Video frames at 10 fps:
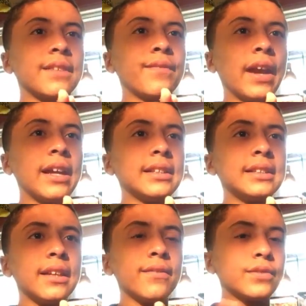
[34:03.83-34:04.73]
it's
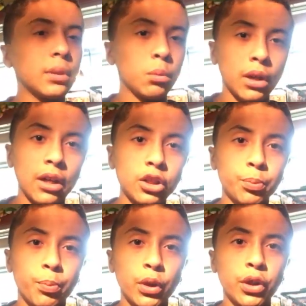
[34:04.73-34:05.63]
invasive somewhere
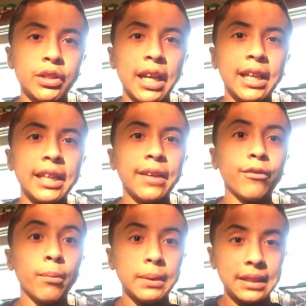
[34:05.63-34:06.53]
else, but you're taking
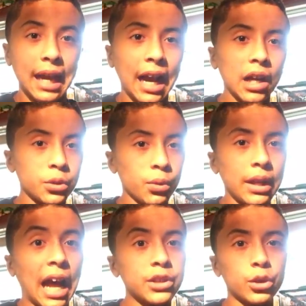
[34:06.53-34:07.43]
it from its
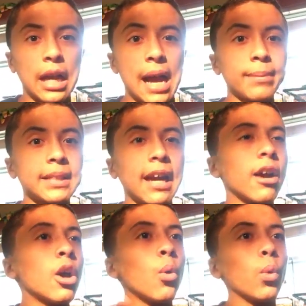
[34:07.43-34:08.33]
actual natural
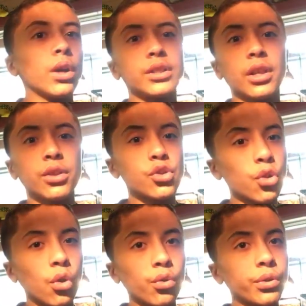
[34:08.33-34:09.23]
habitat where it's
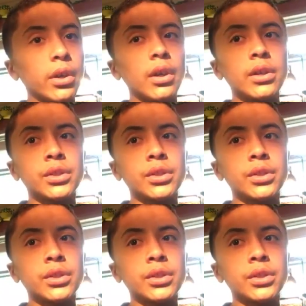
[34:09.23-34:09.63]
controlled.